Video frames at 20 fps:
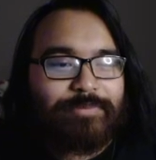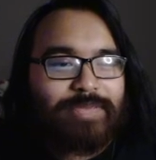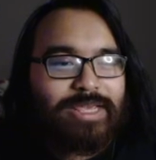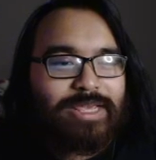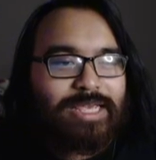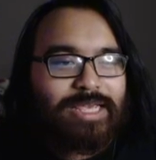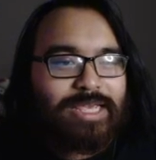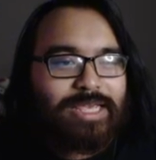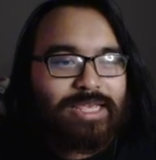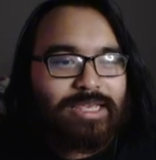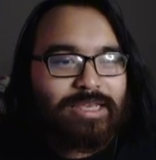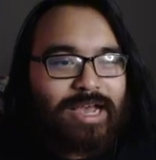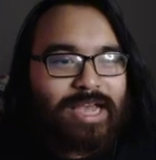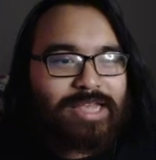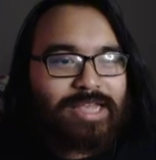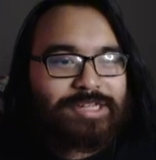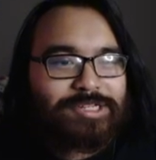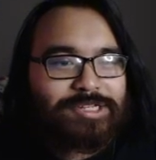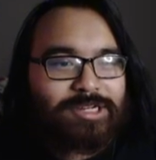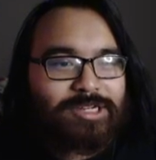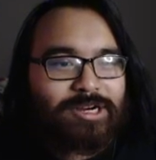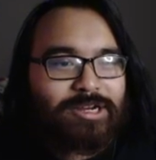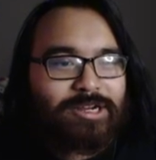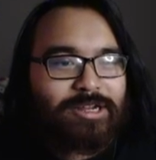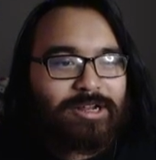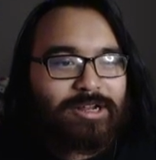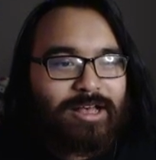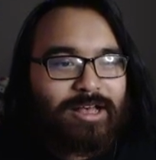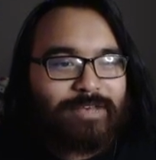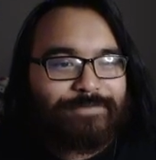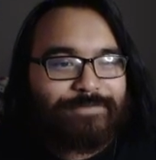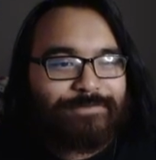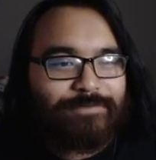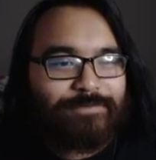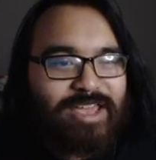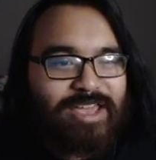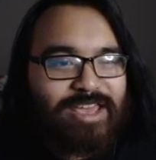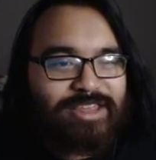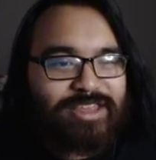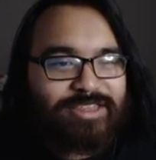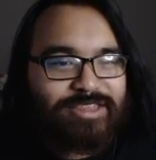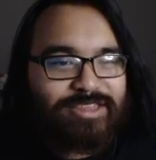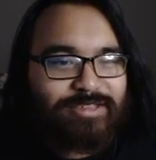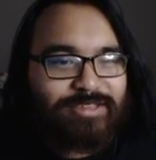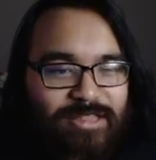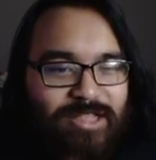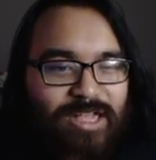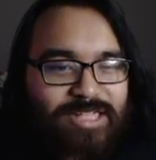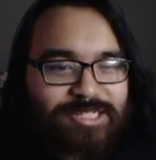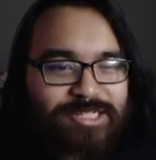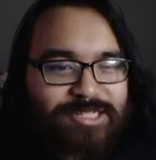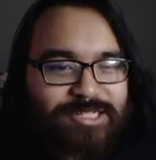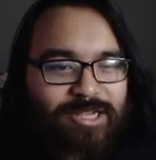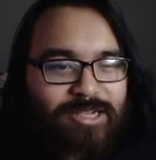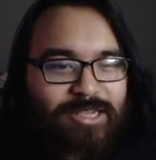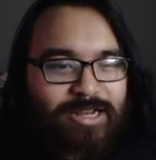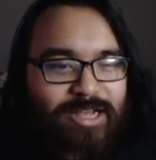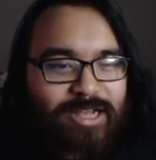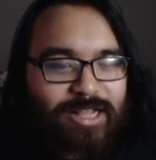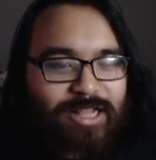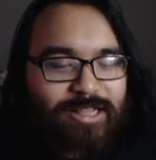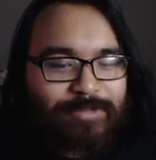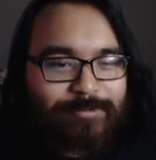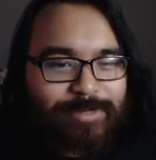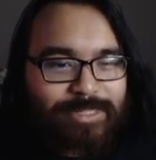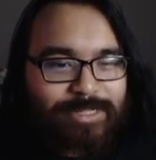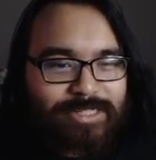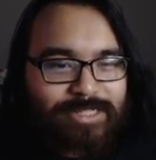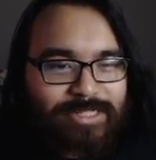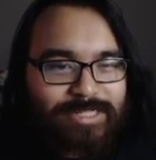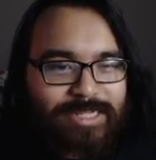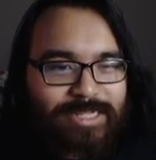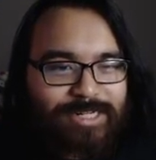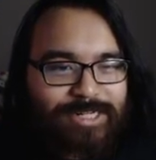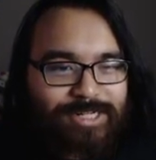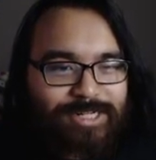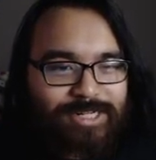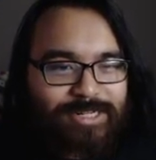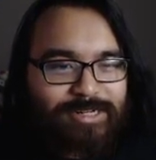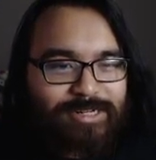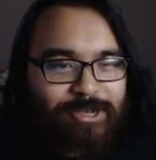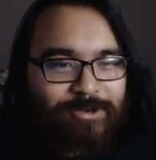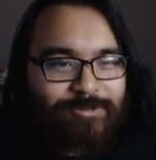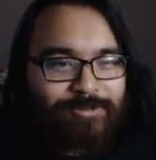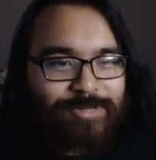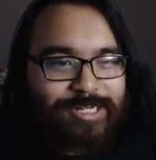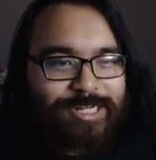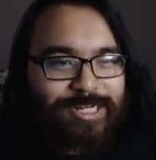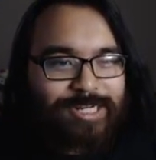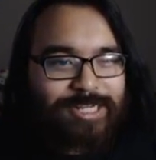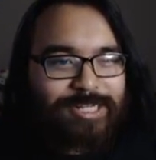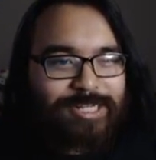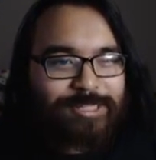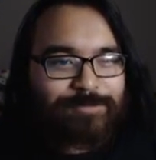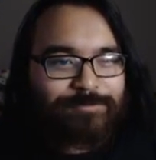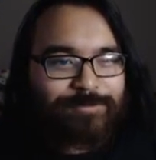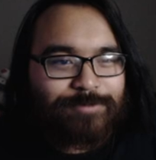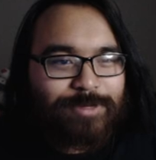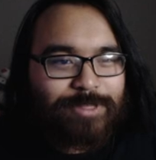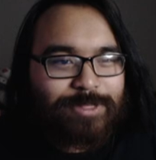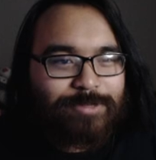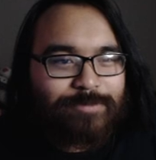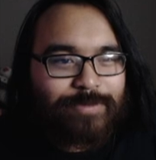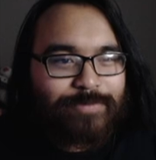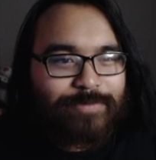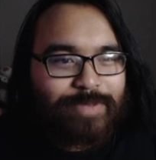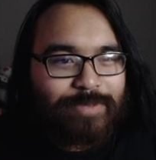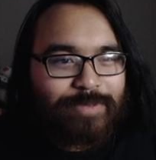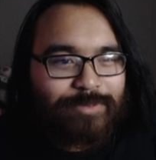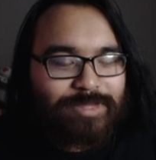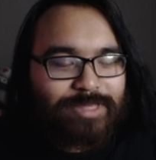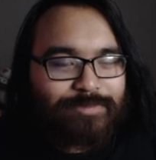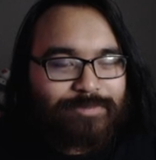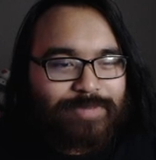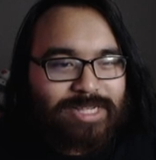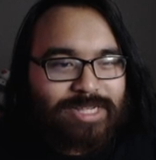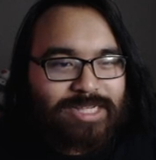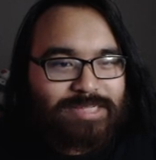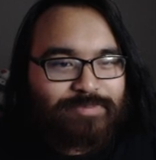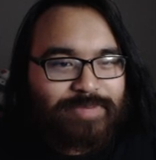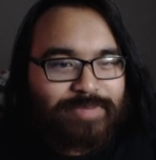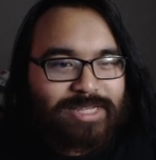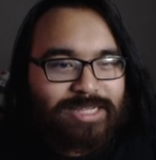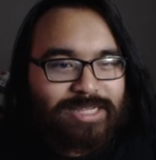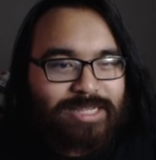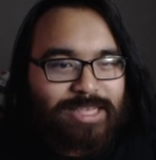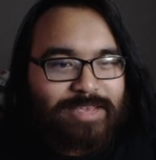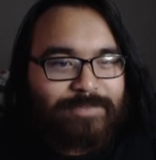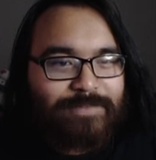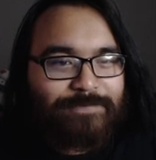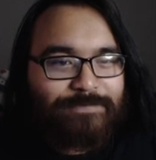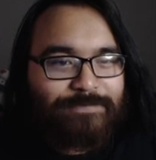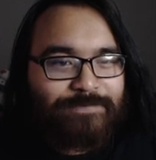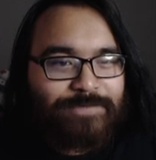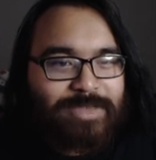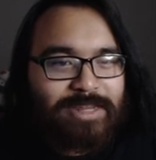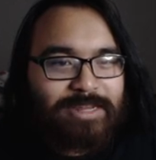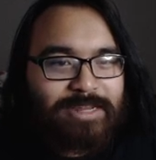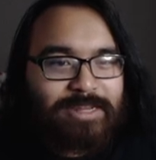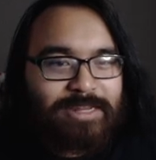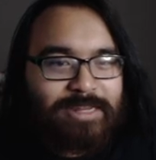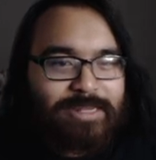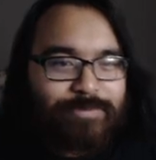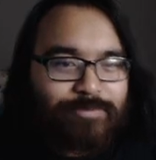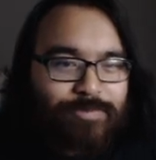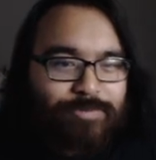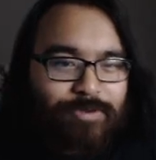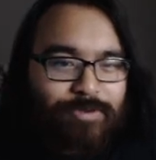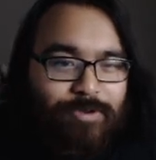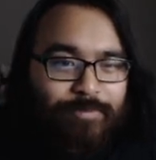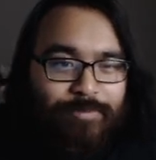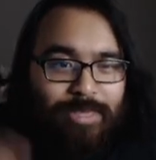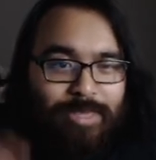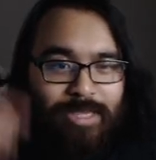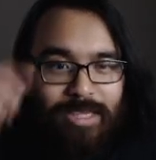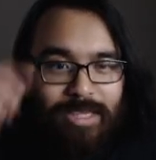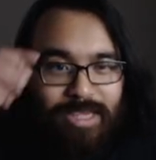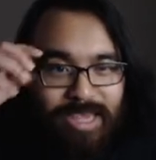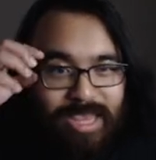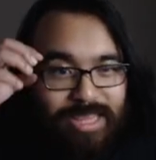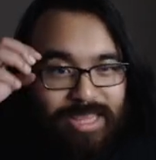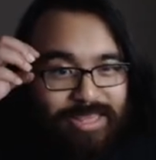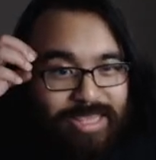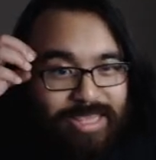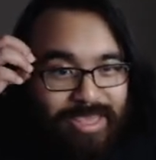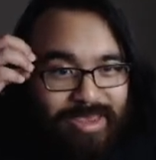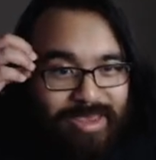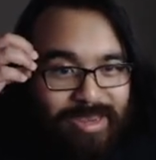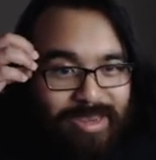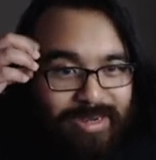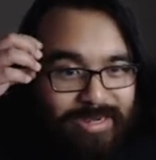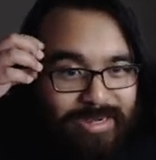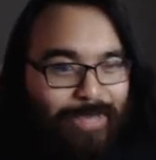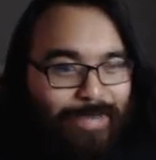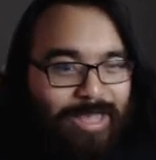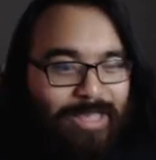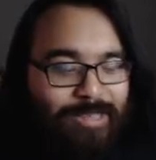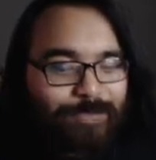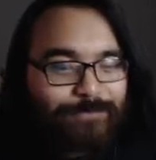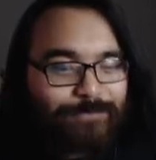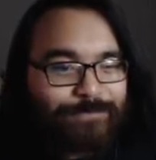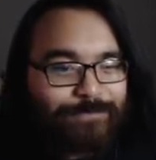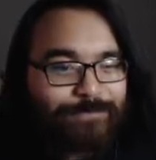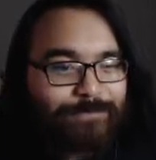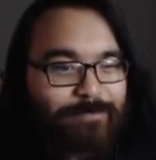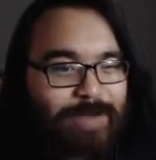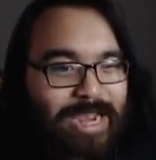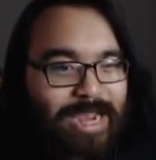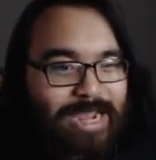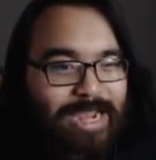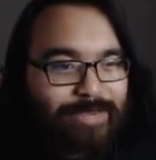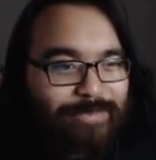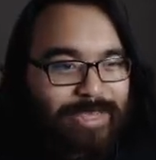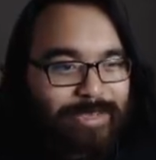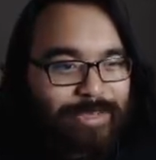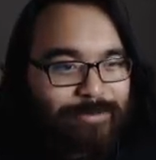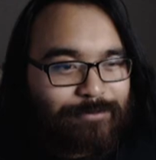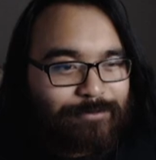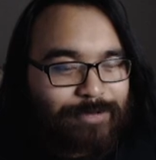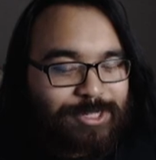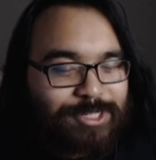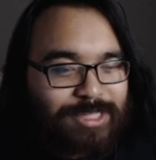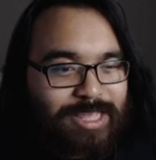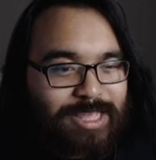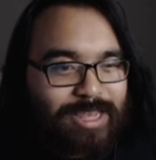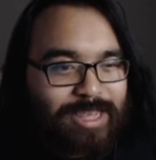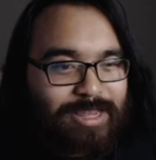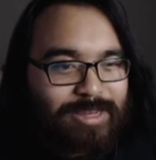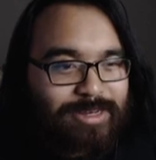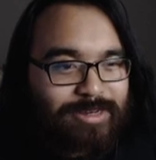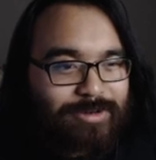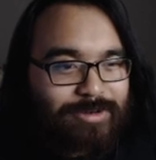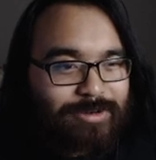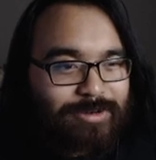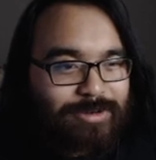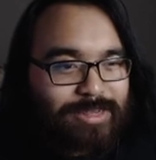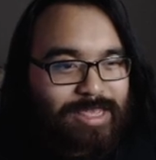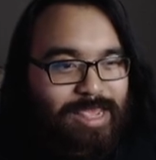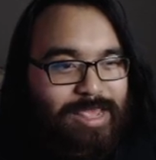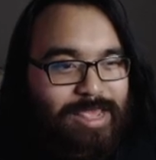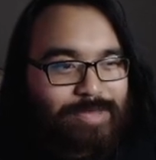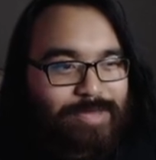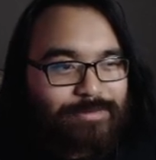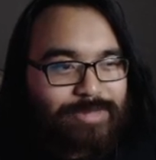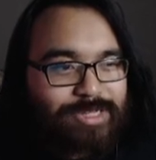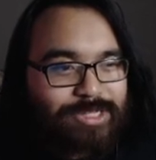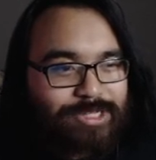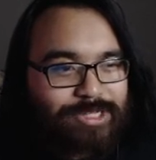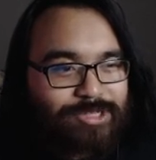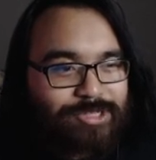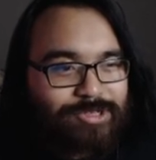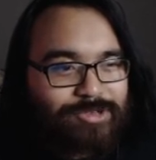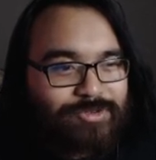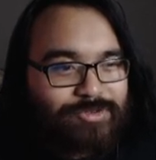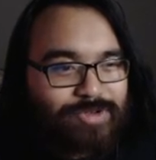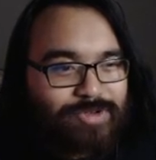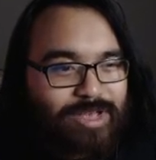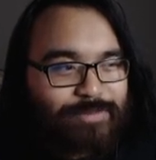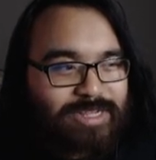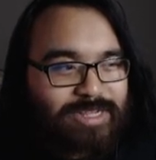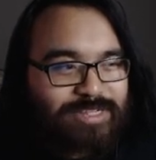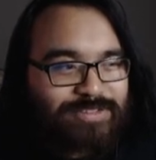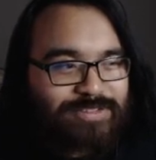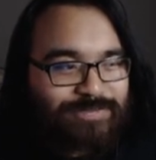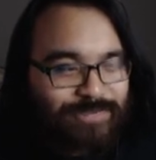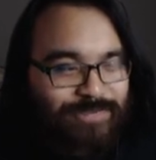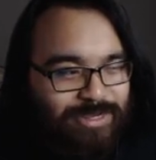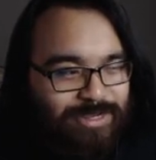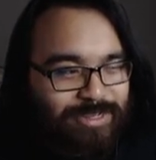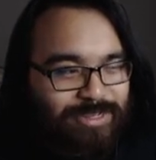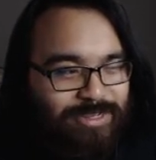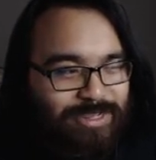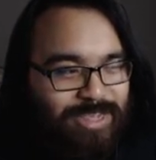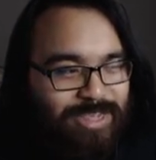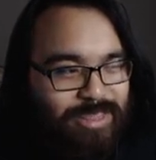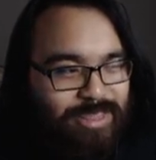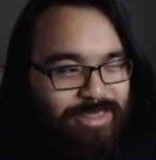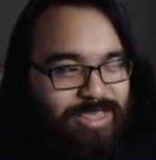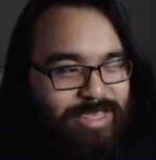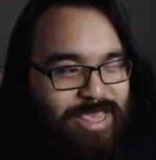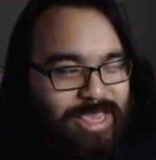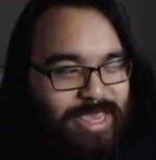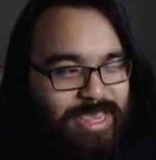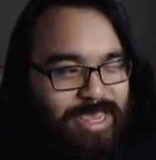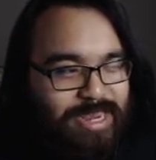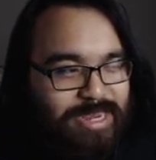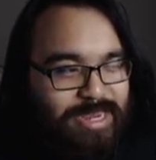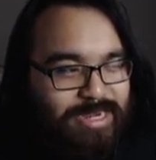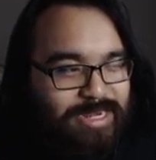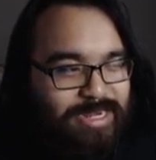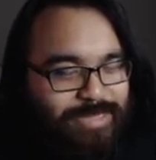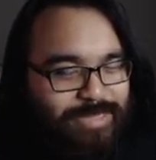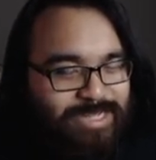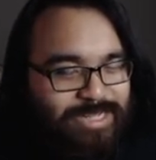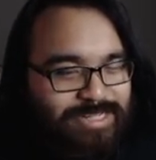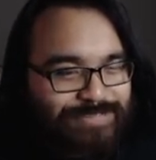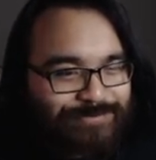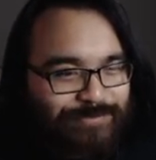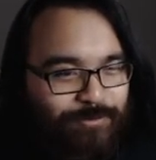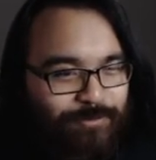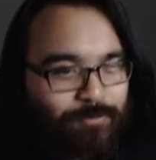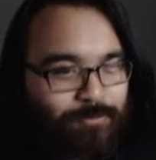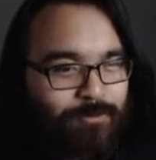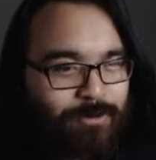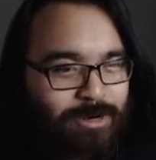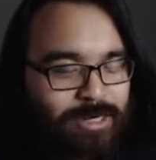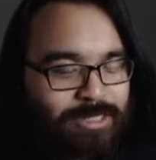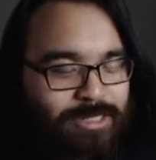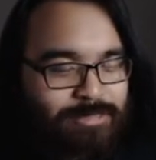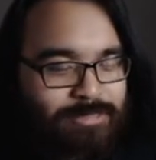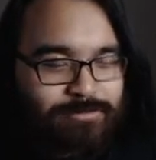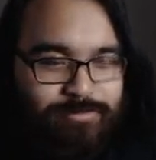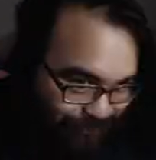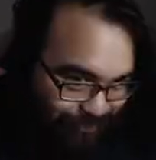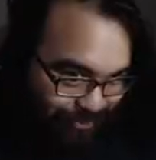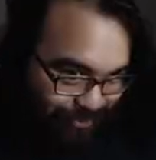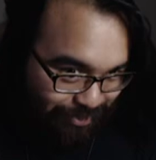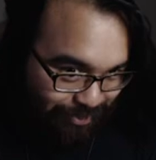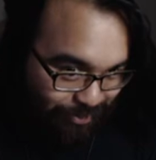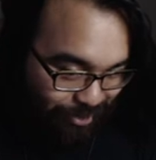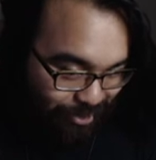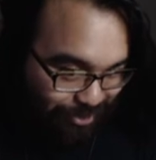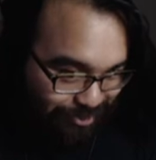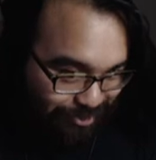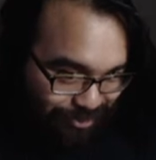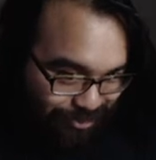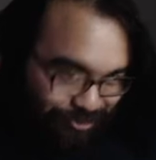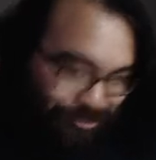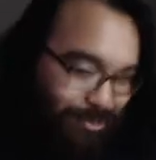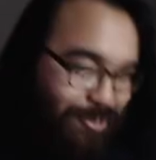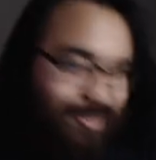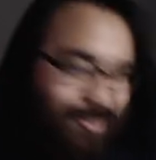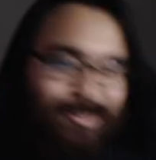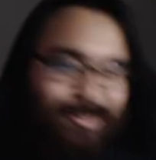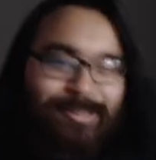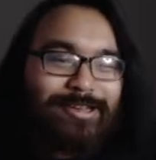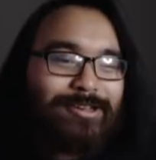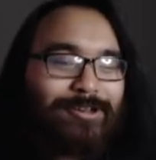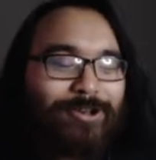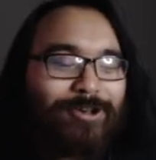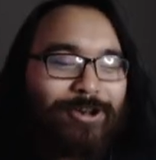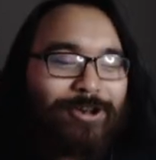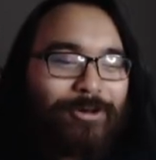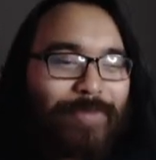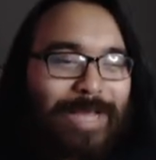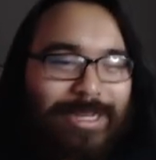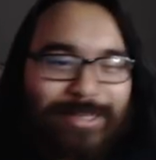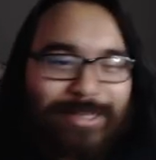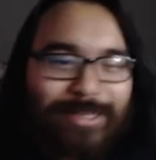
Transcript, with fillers: me, I started off with Lost Song and Hollow Realization. OGs really remembered the PSP Infinity Moment and then Hollow Fragment, which then came to PS Vita and then PS4. But Lost Song, oh my